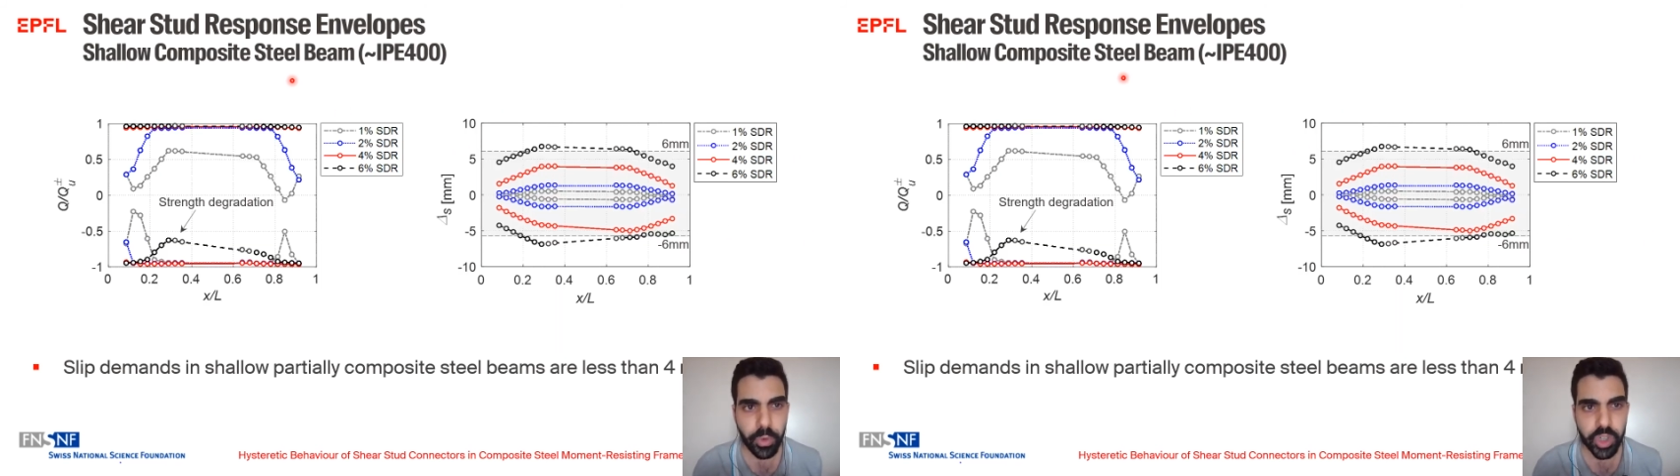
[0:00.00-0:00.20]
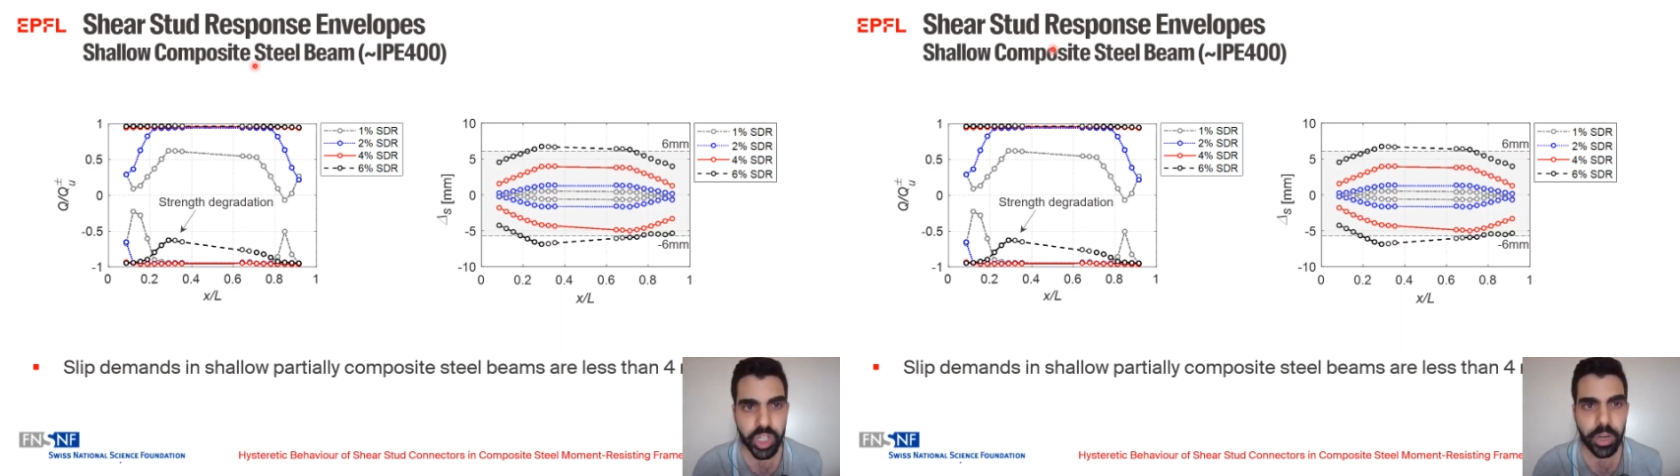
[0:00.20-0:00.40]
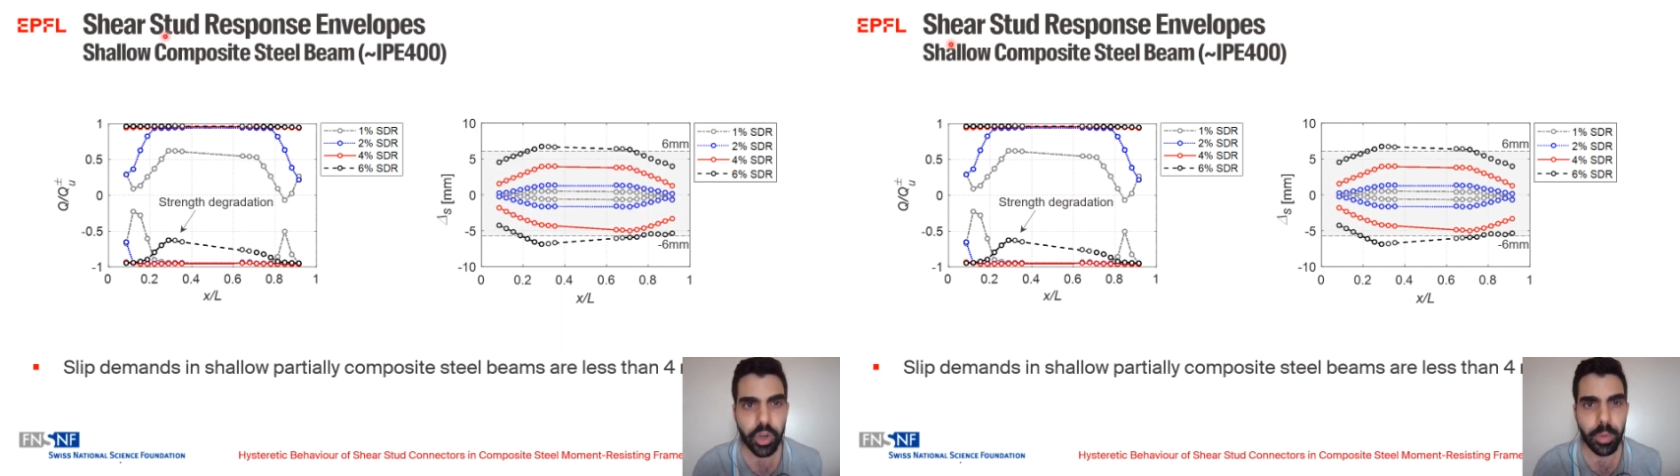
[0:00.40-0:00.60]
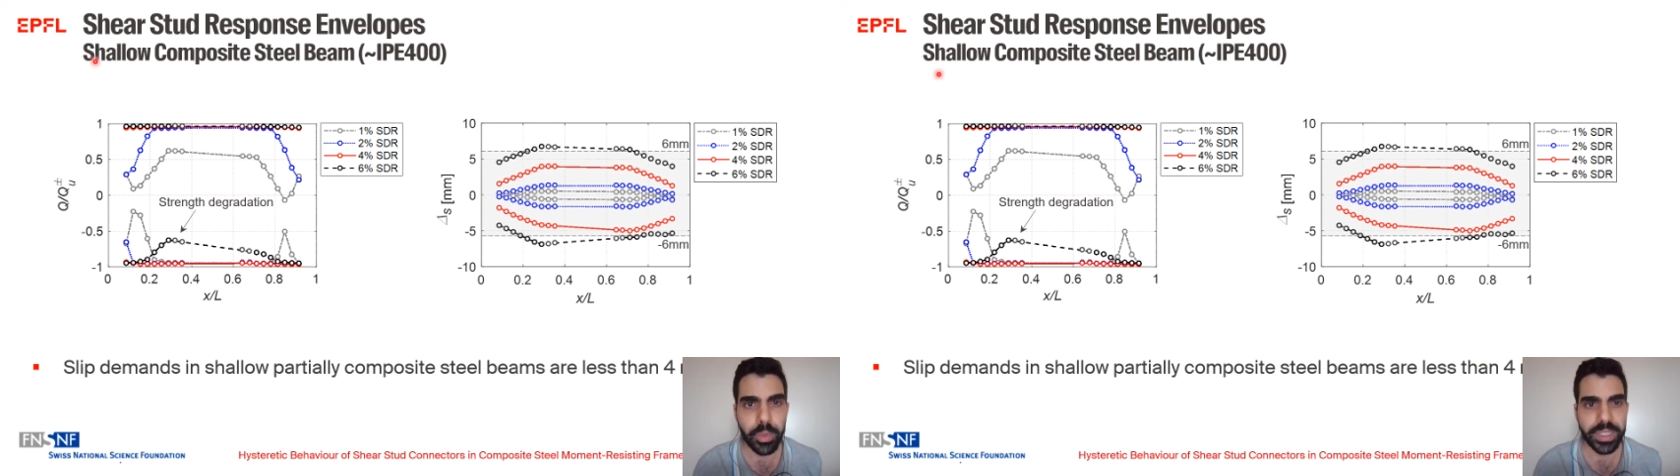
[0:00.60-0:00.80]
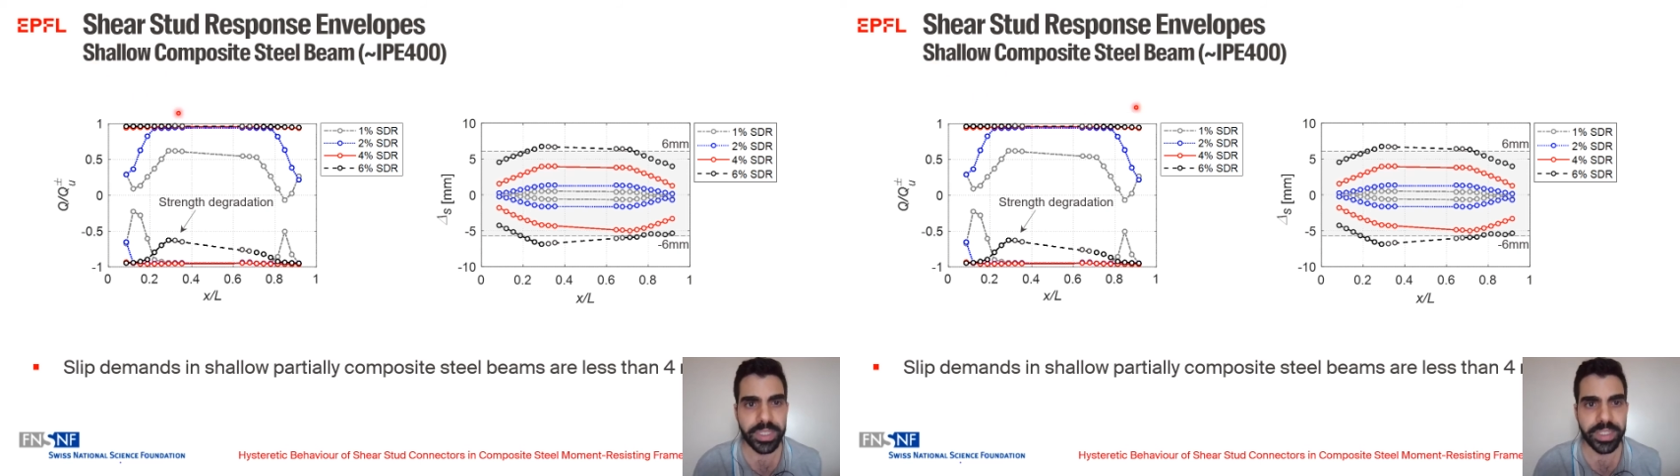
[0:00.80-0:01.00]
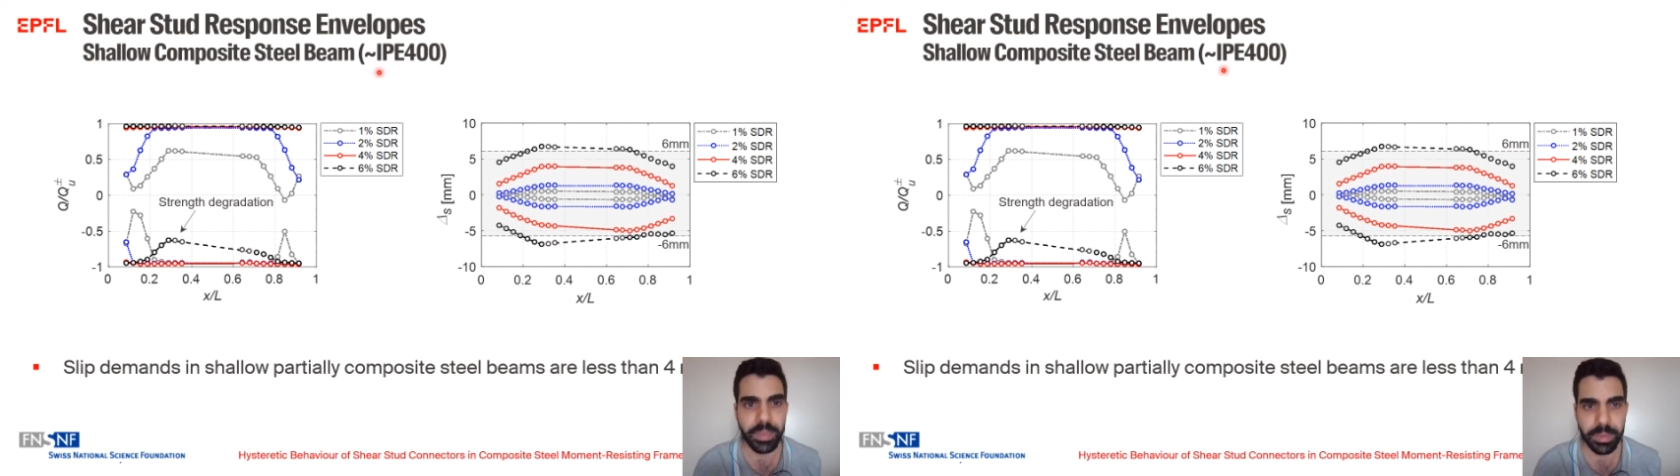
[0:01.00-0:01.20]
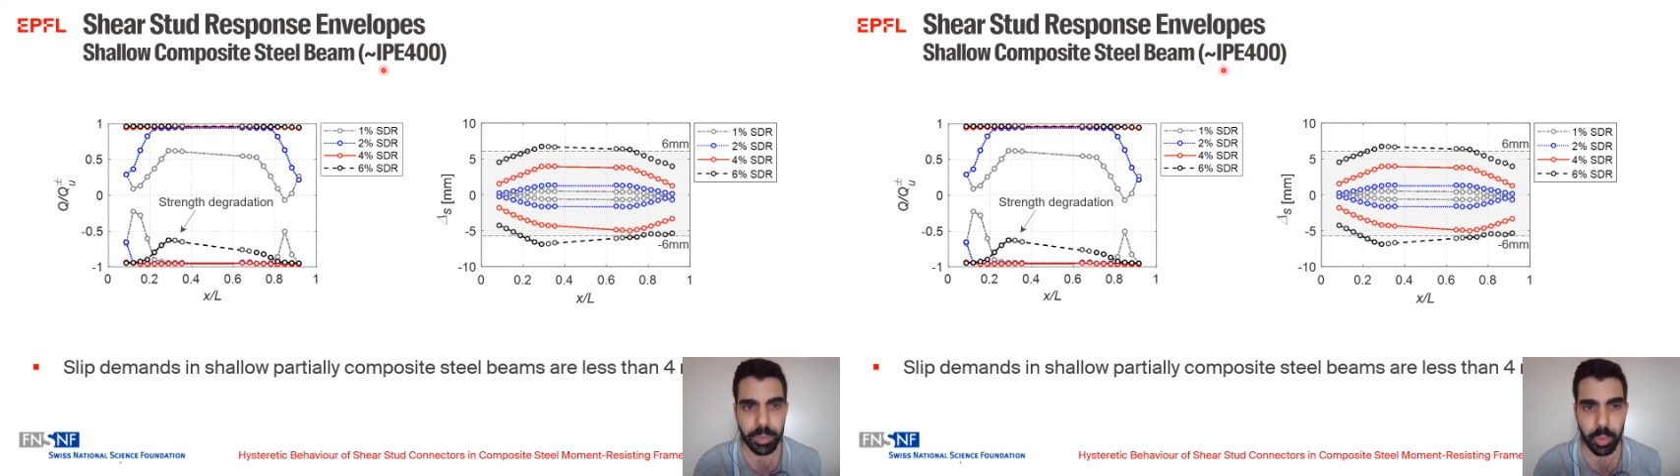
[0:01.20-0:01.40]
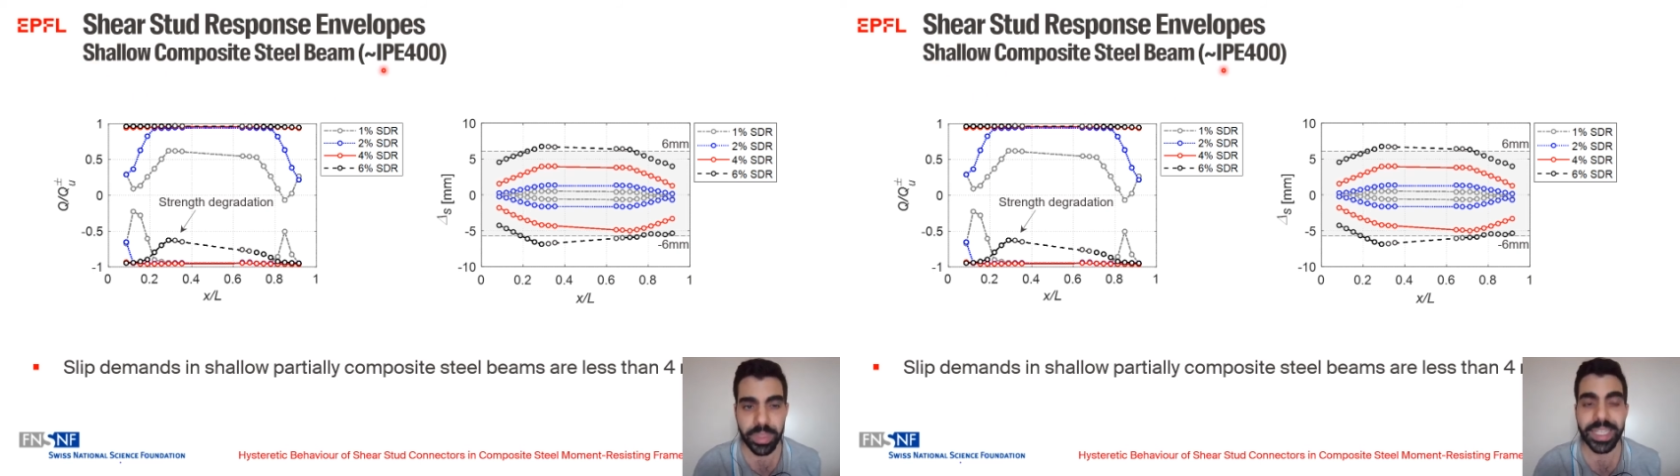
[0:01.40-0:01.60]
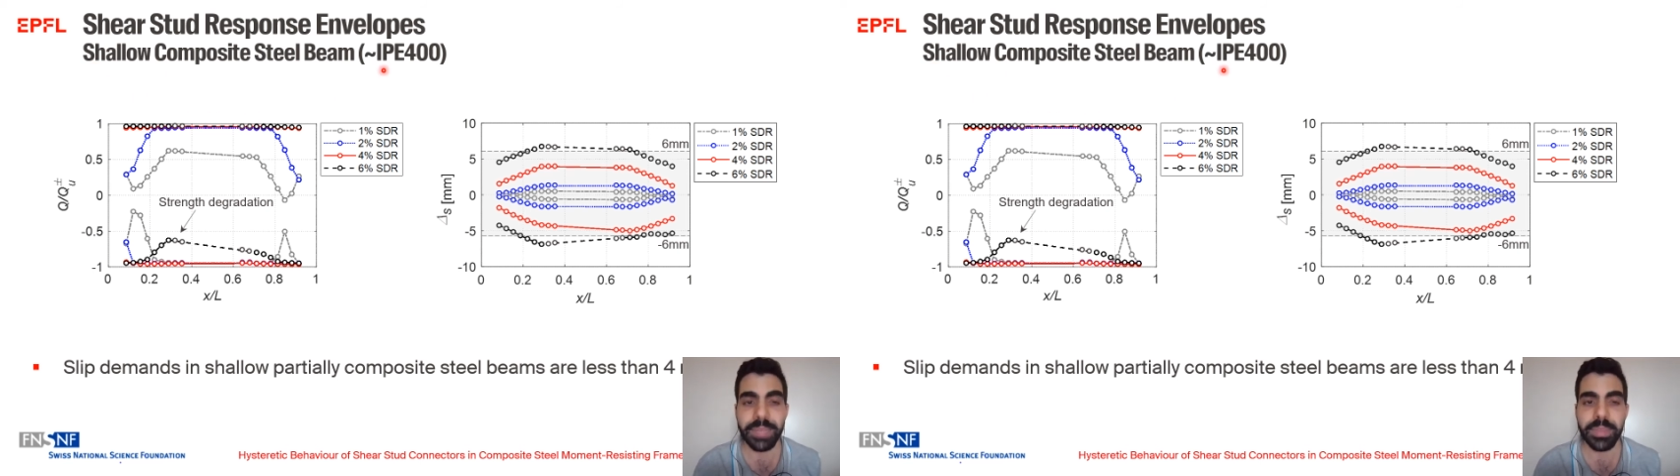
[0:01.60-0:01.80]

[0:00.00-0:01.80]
for shallow composite steel beams with the same